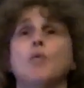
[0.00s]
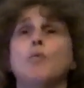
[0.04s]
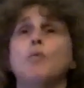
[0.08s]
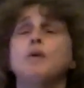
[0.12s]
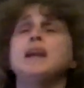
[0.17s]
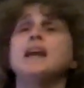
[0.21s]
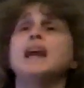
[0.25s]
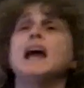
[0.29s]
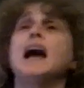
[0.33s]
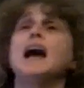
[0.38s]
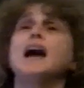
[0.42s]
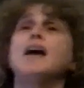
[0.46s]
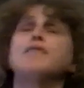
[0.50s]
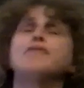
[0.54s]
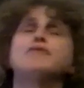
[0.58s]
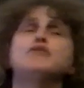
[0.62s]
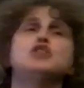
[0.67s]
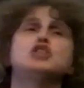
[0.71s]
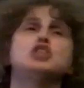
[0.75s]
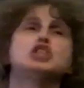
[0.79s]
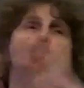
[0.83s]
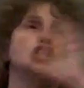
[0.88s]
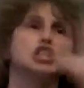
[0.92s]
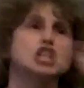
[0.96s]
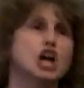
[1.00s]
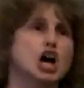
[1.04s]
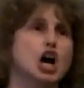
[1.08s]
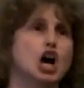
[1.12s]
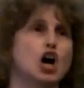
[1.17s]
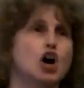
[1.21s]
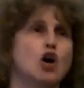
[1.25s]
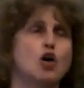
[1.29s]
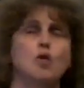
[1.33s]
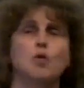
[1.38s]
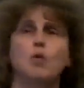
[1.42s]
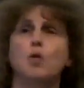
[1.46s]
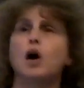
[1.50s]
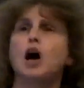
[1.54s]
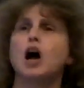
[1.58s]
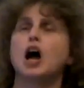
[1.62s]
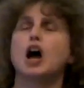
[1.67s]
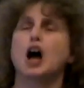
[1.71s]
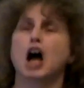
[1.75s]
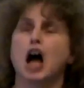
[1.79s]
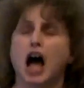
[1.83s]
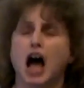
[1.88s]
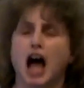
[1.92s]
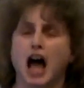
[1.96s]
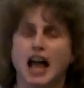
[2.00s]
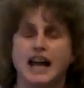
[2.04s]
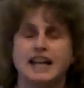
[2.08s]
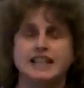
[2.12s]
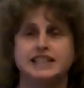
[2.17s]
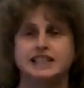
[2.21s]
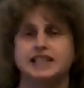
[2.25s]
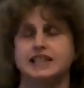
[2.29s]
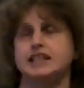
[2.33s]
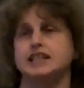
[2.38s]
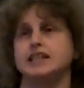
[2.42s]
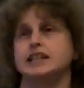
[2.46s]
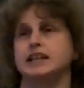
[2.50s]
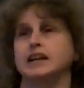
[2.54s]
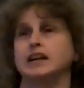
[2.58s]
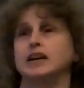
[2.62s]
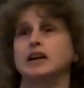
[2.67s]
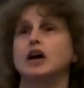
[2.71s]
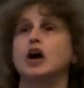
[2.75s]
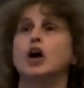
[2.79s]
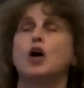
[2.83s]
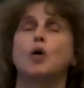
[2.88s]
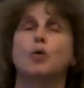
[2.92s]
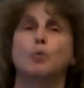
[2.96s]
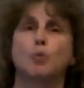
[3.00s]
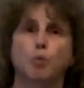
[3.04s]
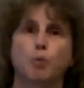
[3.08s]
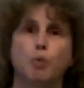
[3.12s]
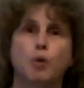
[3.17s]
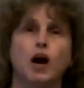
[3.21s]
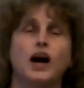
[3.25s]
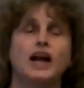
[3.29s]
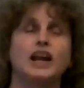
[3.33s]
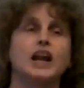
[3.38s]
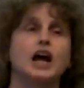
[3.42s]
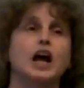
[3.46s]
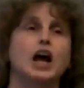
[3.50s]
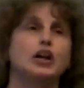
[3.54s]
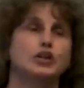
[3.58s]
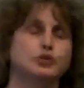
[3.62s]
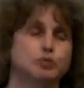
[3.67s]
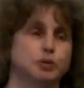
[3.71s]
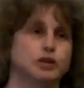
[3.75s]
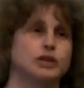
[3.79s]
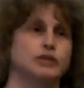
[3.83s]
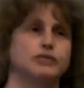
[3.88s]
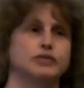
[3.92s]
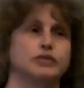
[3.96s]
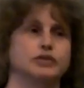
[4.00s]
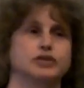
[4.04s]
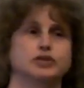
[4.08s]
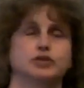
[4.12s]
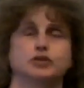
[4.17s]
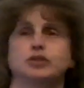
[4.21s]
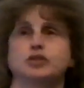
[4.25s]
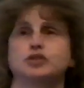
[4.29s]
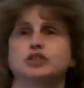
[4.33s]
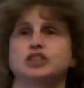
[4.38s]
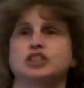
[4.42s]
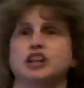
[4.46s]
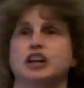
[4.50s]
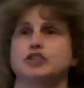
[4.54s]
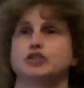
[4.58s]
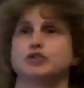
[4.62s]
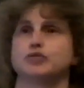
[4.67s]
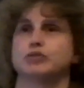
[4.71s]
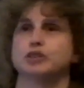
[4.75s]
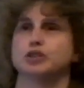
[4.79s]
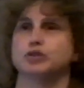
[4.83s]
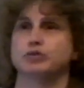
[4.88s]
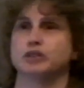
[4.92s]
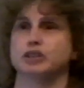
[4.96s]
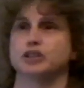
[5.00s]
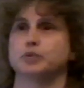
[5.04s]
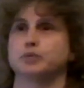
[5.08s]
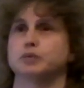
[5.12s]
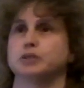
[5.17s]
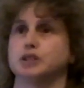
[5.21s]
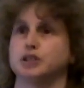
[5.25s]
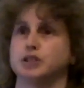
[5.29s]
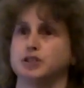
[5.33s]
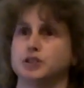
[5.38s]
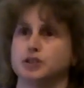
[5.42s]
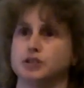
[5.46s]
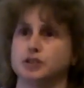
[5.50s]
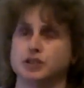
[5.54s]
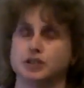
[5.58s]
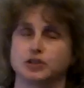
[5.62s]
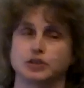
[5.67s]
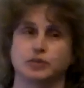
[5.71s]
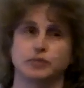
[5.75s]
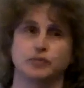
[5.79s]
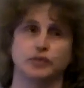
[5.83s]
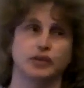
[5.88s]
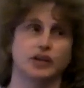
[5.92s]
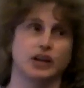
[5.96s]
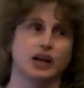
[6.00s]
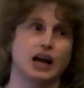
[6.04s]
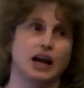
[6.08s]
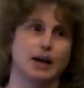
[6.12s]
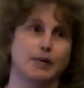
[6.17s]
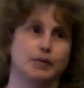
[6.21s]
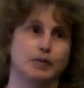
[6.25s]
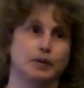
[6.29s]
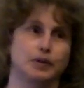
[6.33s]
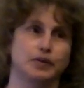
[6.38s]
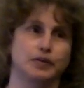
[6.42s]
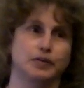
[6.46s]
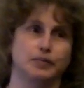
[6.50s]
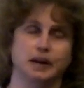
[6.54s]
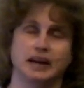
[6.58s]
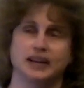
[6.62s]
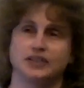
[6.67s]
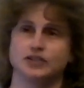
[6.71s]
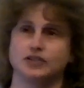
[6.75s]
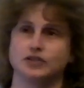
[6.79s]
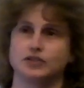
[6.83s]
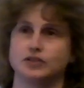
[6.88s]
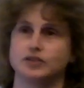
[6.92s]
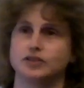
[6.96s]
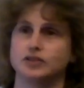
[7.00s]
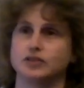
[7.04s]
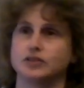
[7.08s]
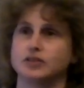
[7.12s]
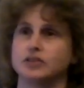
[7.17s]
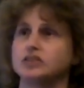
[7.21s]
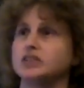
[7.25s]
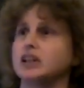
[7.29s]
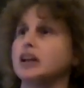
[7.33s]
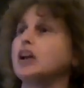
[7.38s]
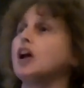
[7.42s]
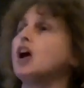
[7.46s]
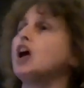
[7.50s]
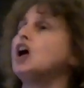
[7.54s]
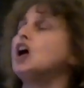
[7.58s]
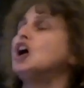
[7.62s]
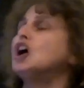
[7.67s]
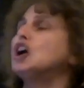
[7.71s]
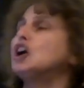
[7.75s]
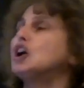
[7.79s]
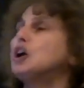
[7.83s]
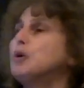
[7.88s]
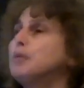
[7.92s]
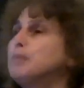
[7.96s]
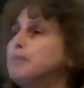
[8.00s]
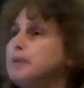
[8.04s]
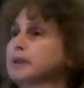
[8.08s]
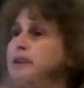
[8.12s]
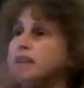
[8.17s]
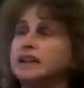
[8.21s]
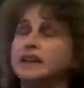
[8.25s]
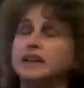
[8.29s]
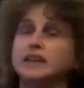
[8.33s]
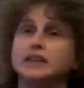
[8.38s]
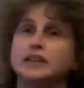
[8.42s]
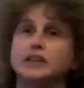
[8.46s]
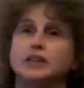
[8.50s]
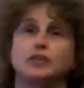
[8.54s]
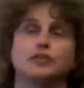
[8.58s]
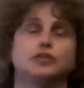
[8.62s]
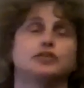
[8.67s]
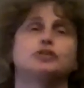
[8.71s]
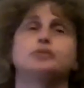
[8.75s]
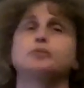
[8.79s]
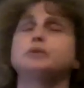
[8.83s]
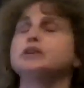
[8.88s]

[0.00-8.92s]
We have no idea what a 21st century transportation system for the Commonwealth of Massachusetts looks like. Completely clueless.